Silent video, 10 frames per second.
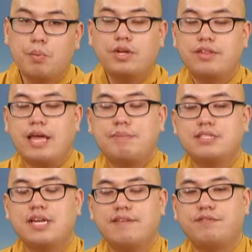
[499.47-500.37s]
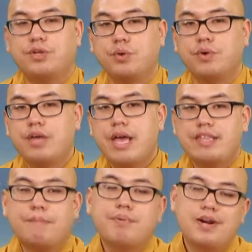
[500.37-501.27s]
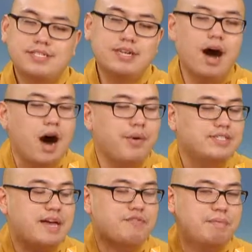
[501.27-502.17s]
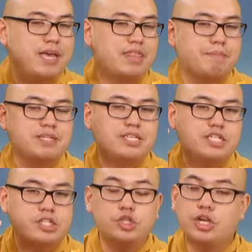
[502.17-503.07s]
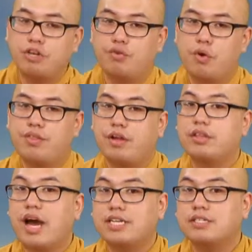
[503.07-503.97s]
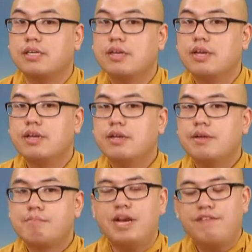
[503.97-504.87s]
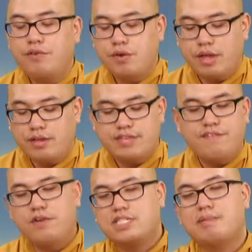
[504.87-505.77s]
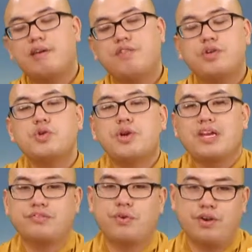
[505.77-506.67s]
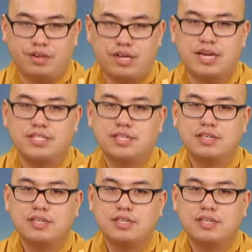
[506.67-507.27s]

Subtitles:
what does that person have to do? That person always have to be in the position to control their thoughts. But if you, say for example, if you do control your thoughts,